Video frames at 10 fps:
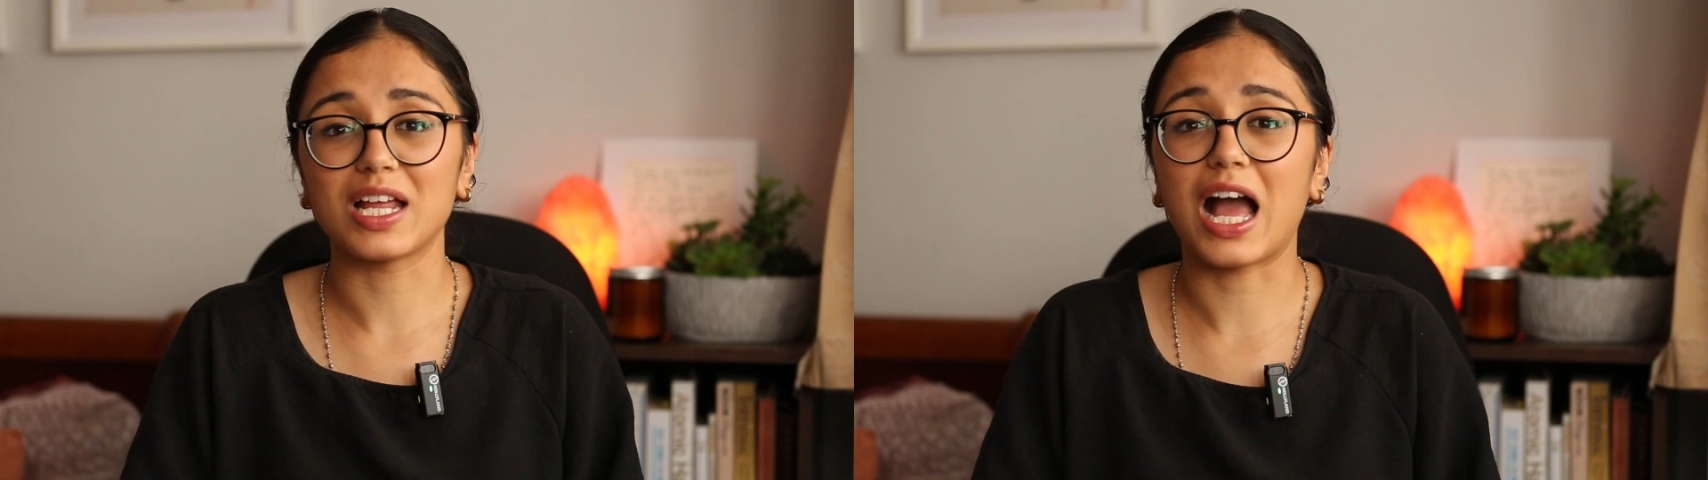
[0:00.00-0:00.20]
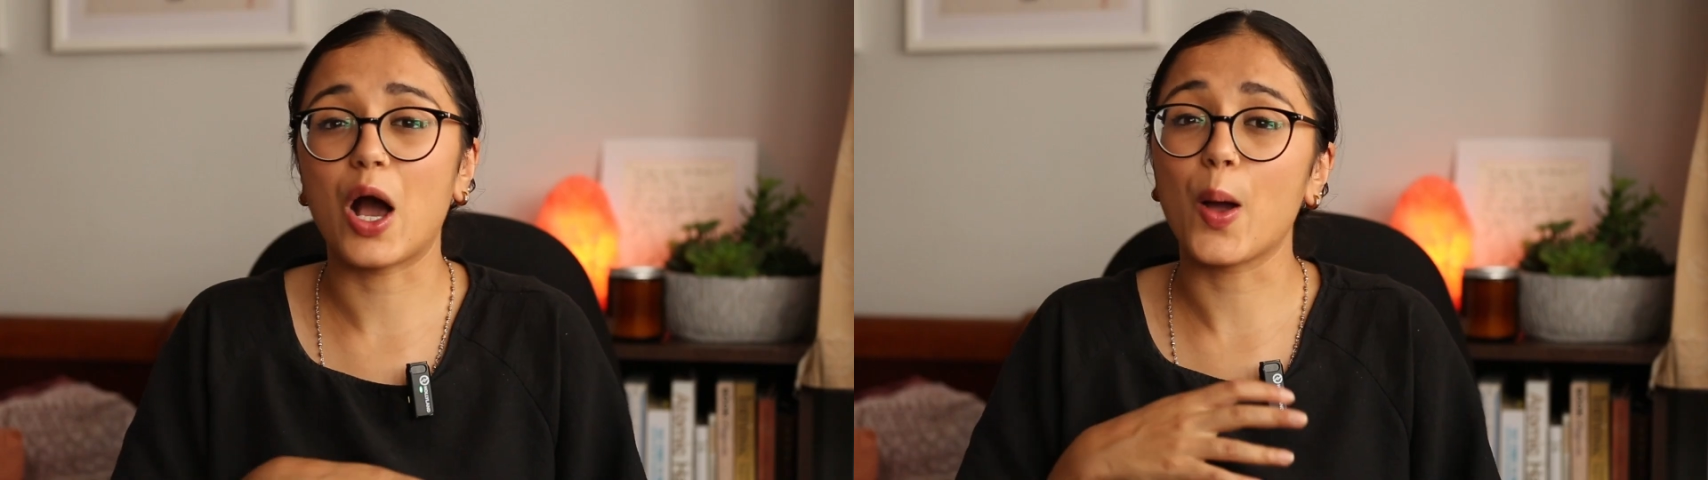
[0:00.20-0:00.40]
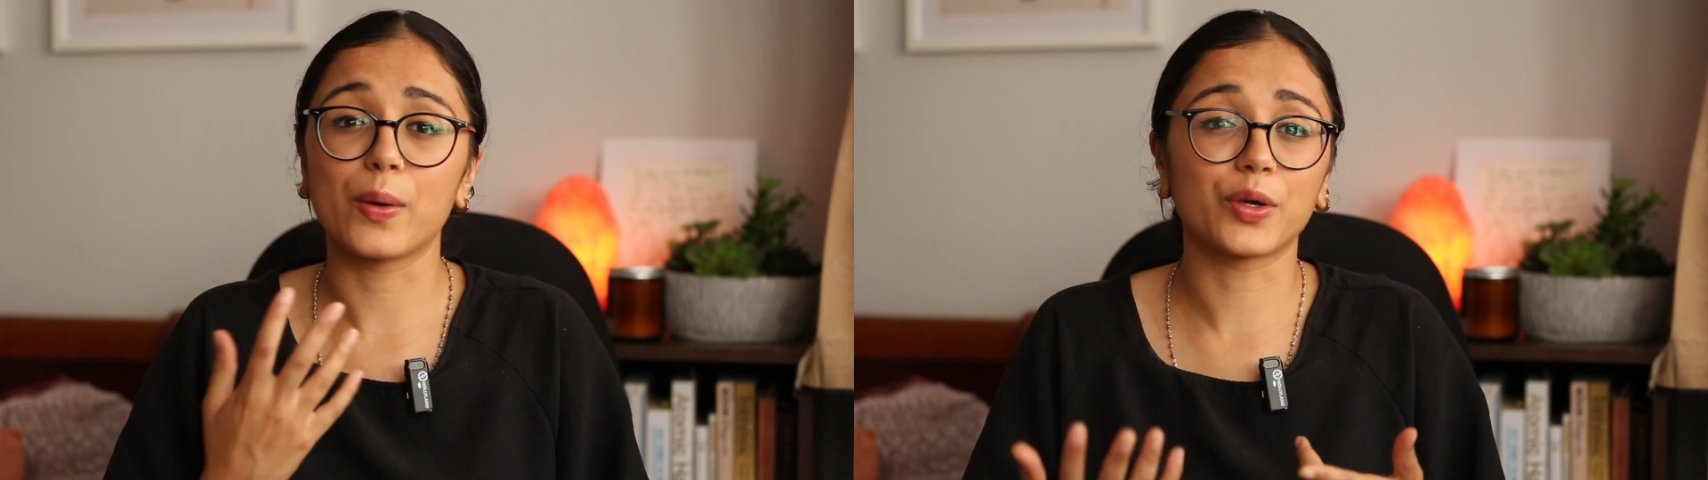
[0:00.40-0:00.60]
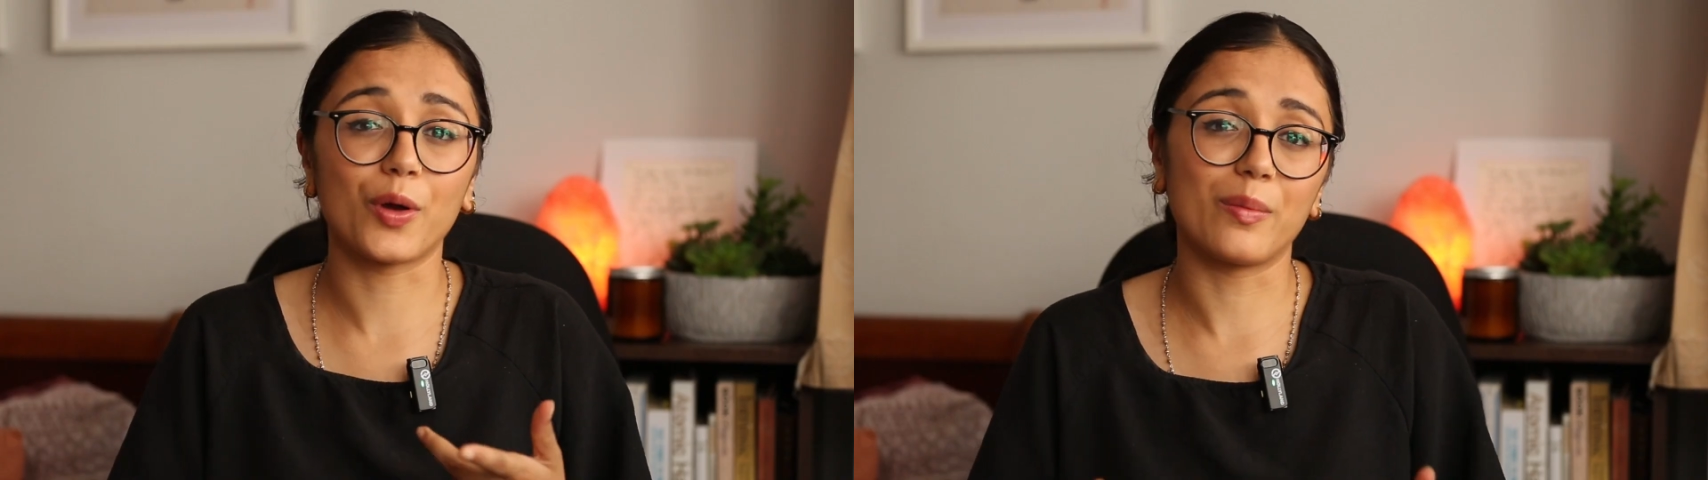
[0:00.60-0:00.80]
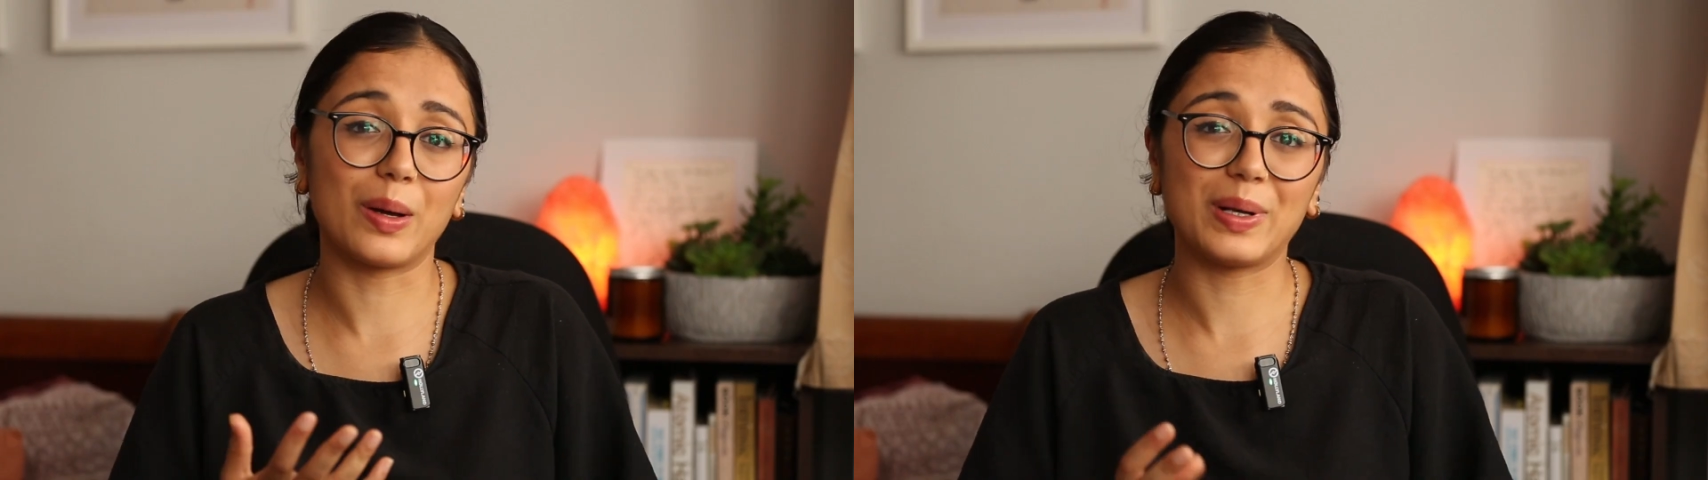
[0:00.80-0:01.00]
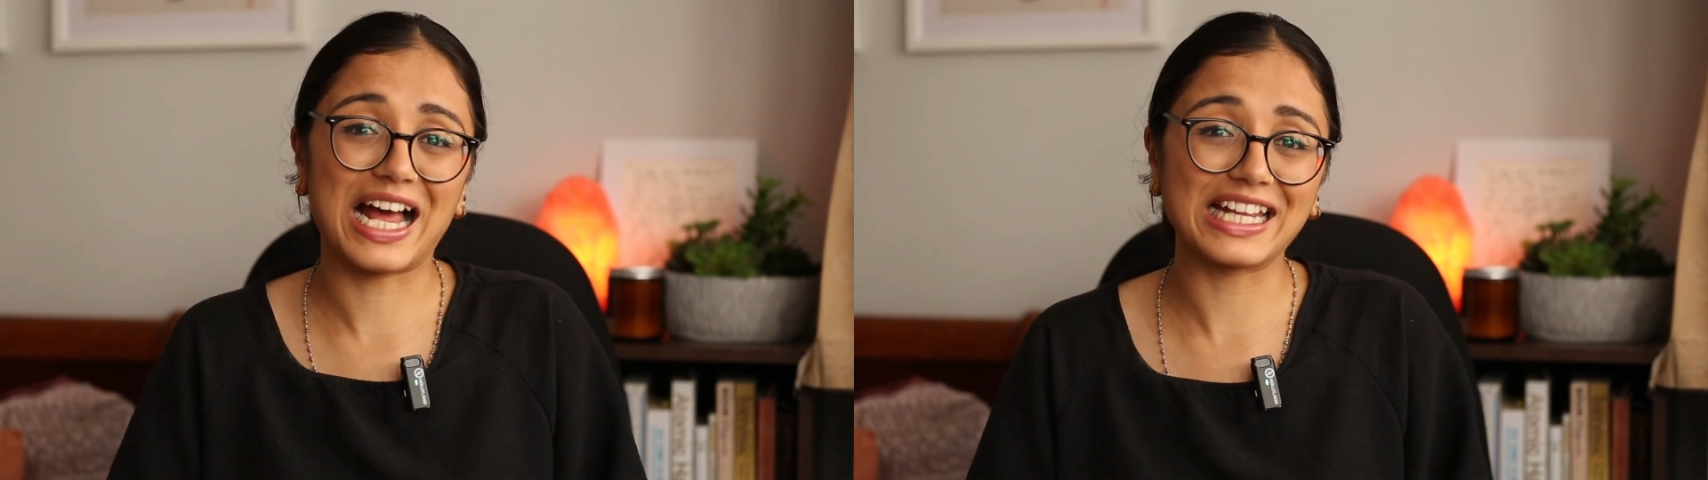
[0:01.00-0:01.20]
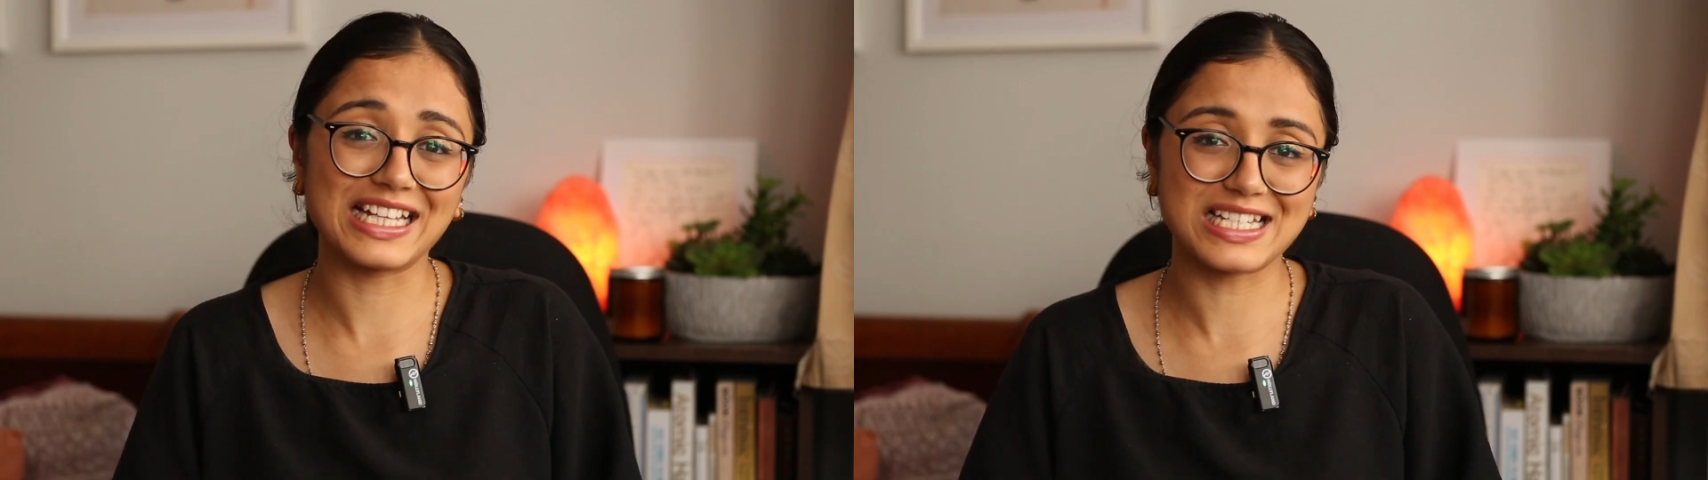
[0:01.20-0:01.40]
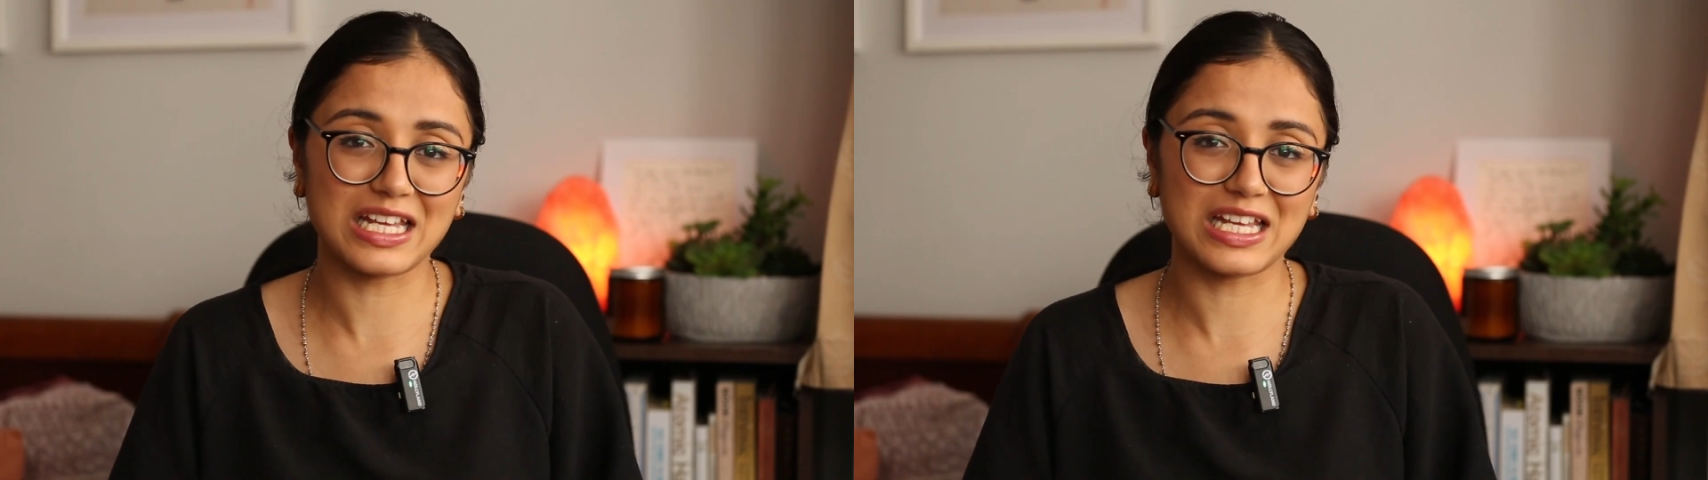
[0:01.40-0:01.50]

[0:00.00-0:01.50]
how I would go about planning the